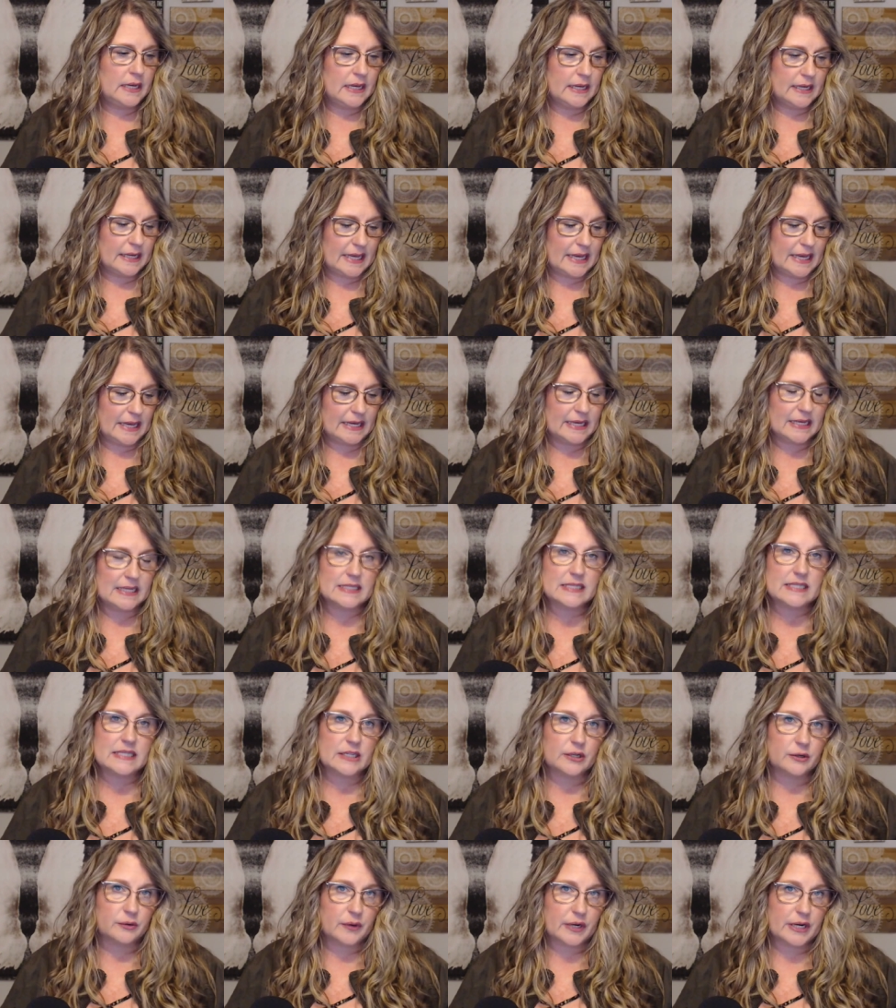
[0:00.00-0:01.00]
key
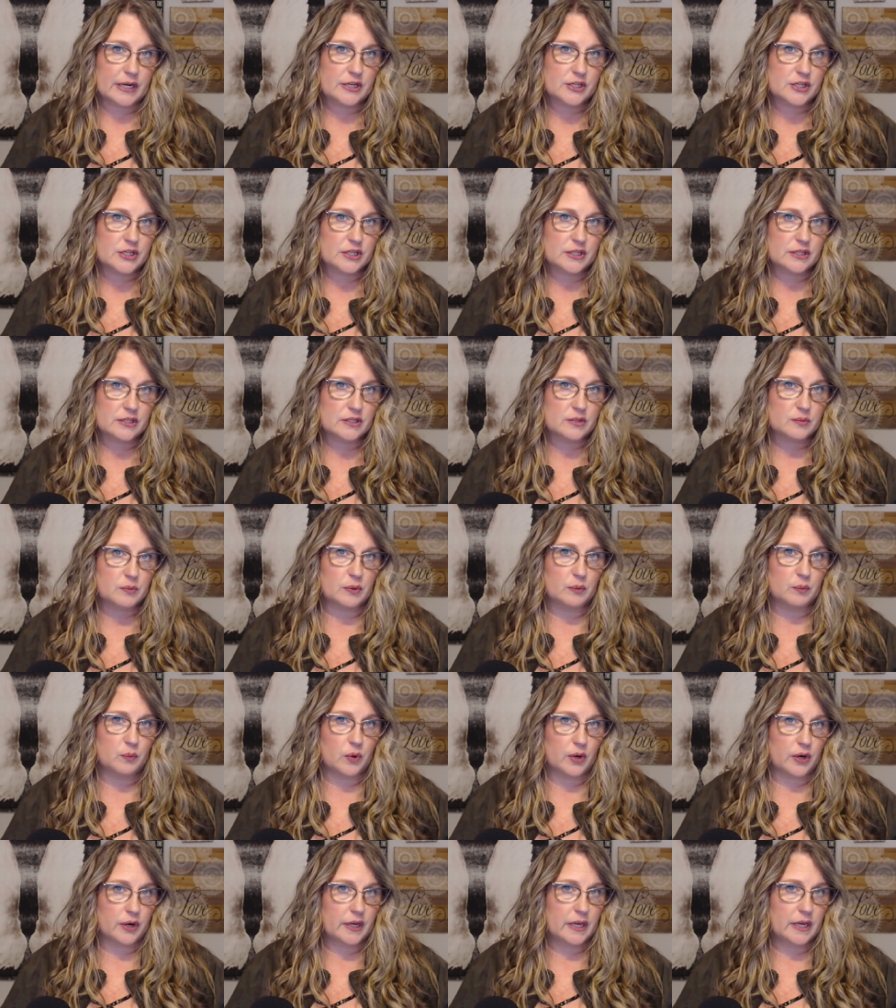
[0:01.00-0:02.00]
considerations when
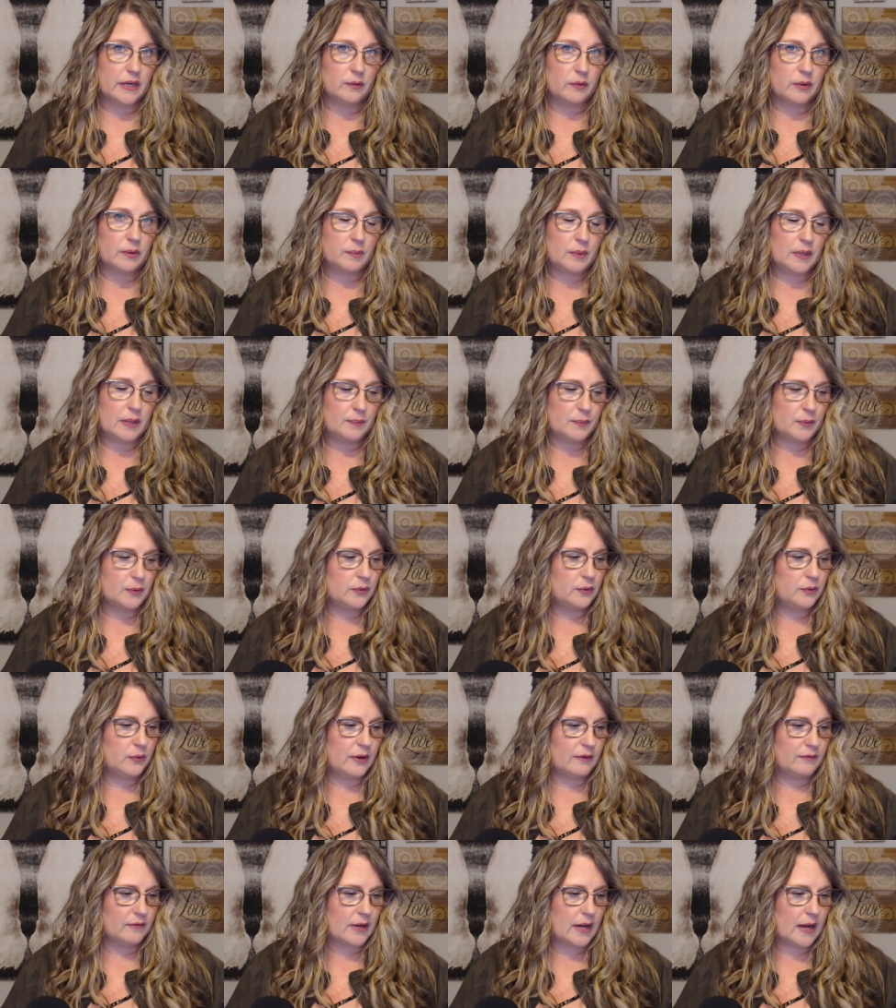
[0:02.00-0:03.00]
working with people who
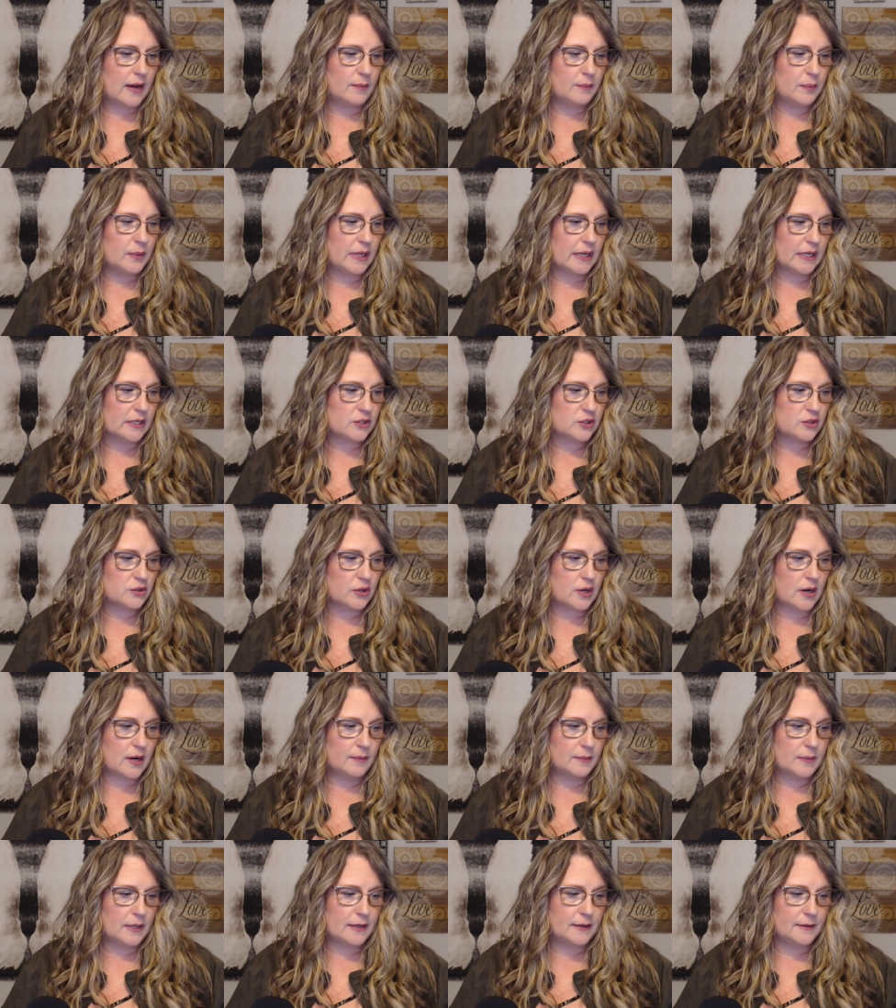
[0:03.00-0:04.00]
have complex
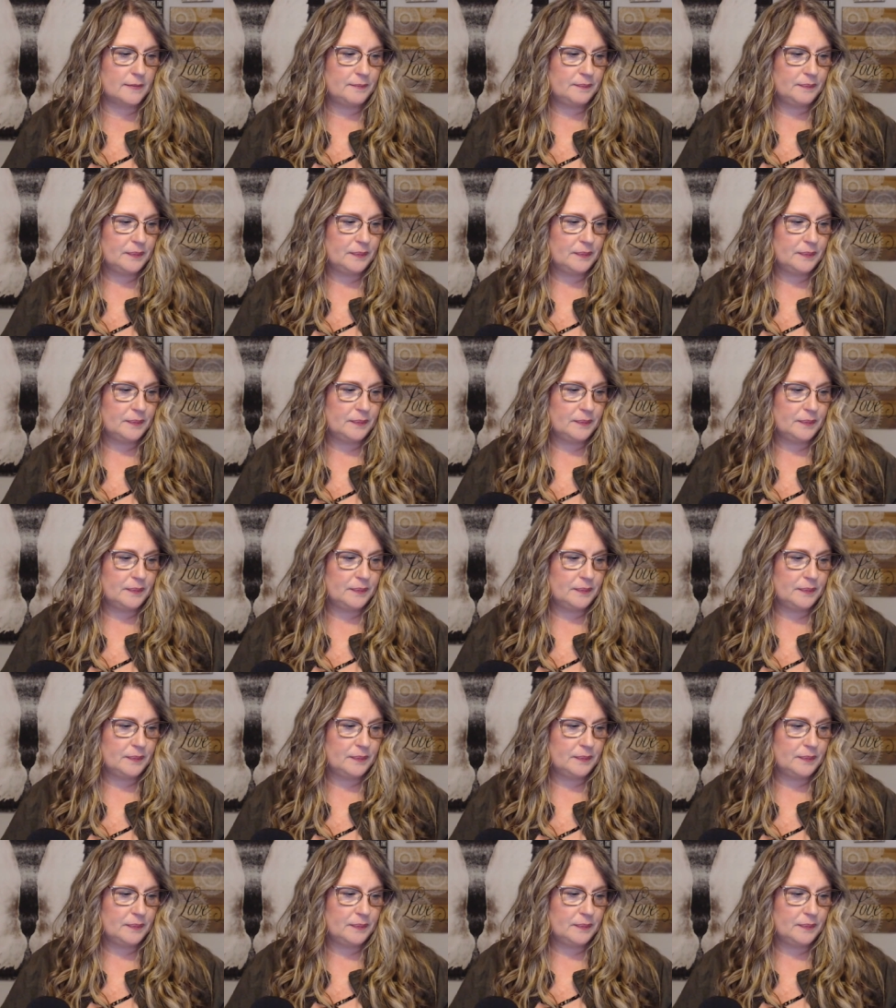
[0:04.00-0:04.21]
trauma,